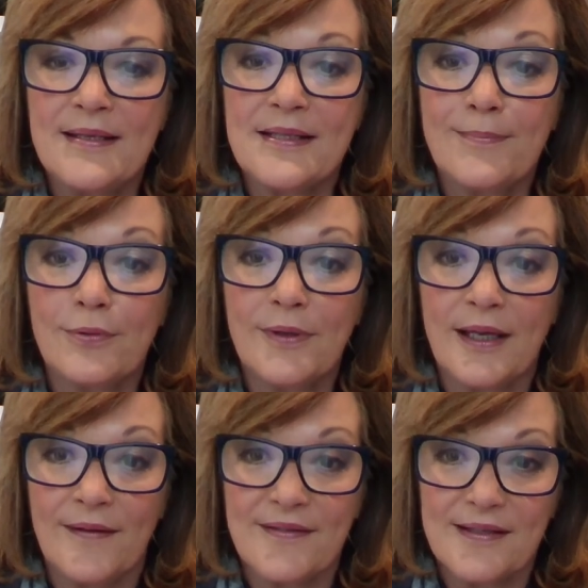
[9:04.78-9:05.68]
simple
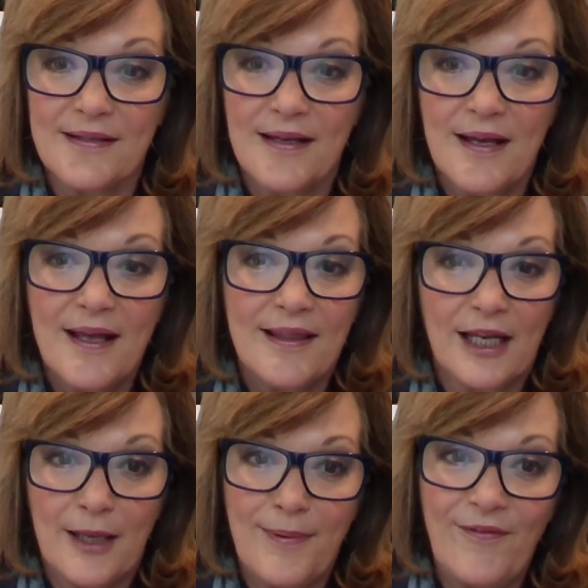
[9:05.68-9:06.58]
gifts that
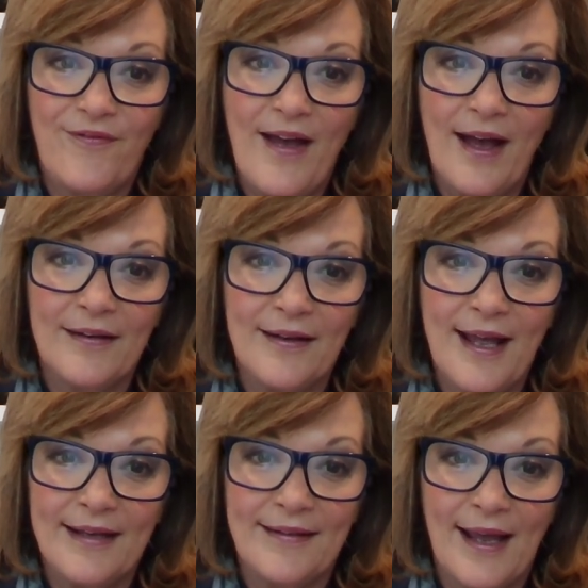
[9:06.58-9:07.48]
can be found in
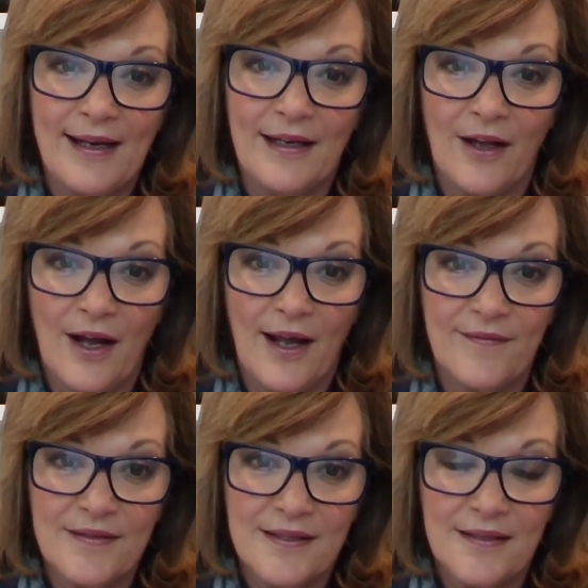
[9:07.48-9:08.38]
our daily
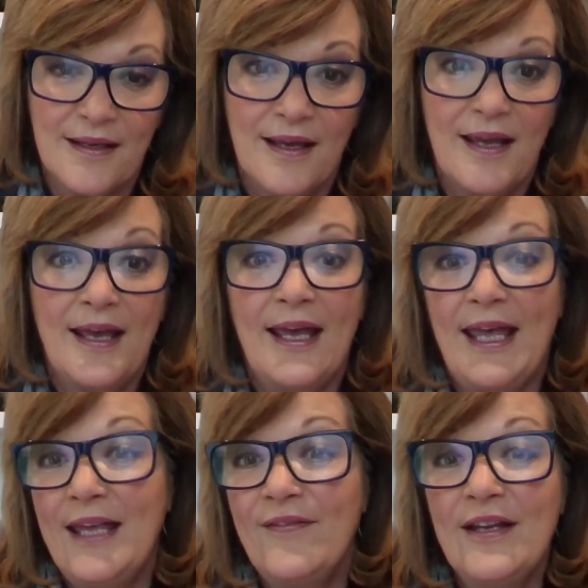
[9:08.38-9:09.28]
lives.
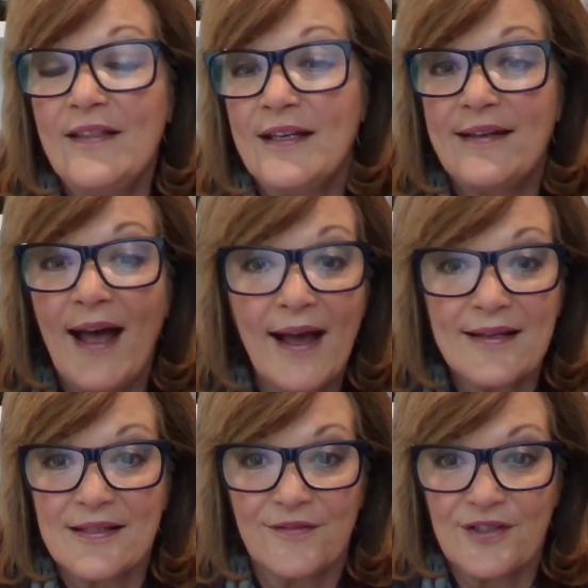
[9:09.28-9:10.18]
Even in the
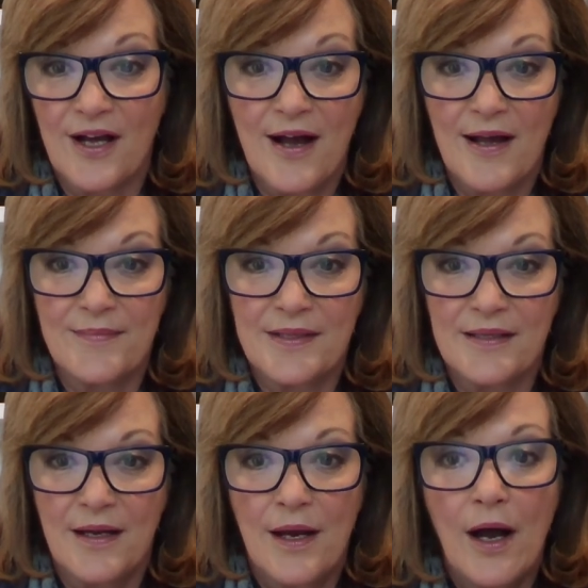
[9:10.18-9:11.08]
darkest of times,
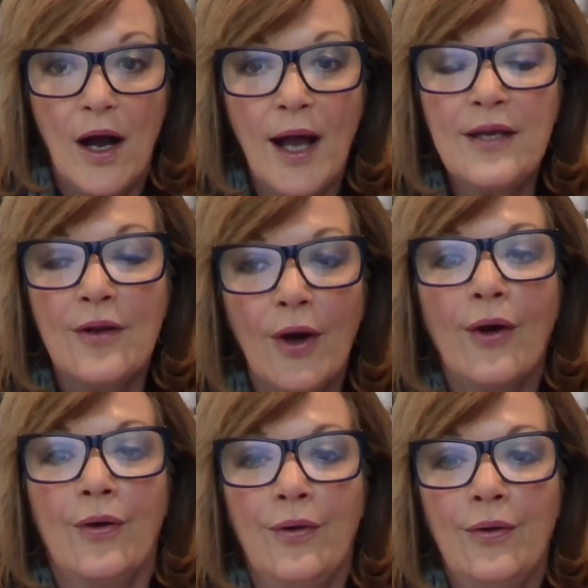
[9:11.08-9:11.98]
I
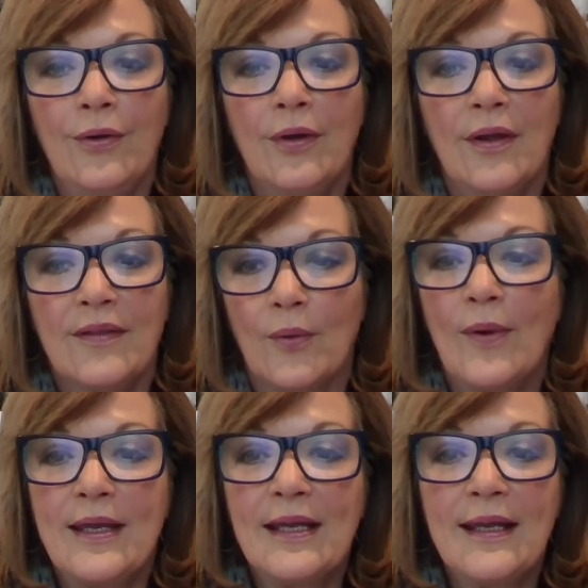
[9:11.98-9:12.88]
know that
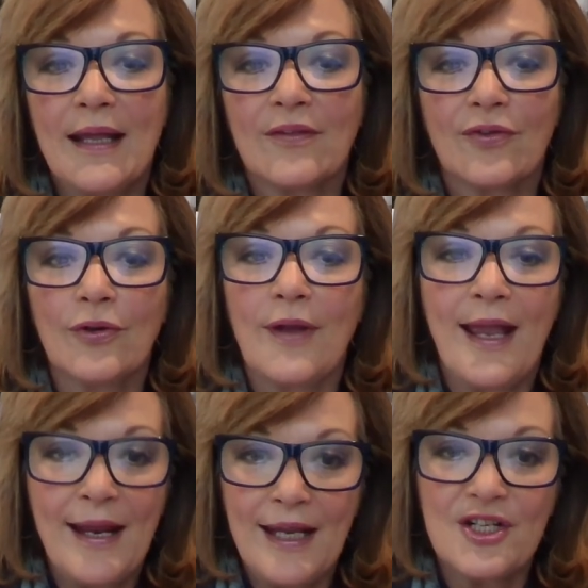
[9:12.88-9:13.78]
we can get through
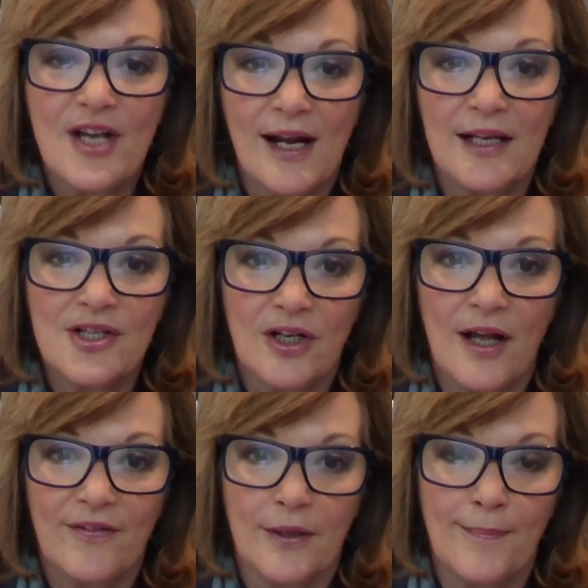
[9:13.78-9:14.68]
any challenge
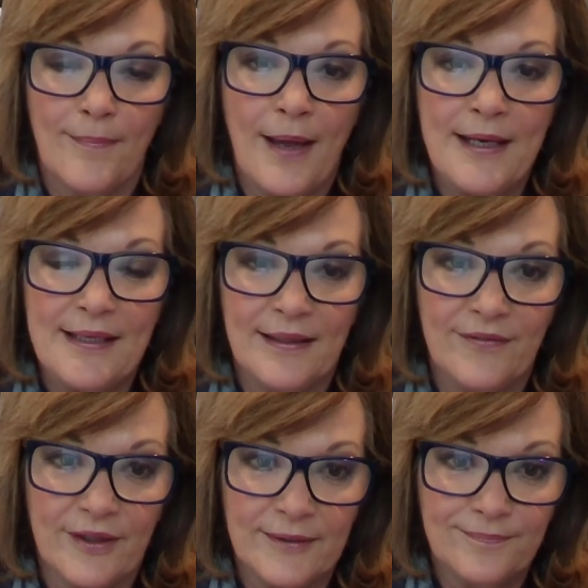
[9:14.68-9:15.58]
life may
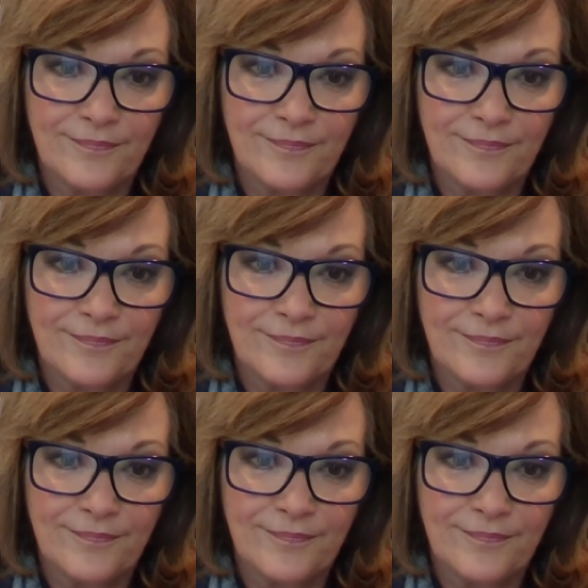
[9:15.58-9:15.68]
deliver.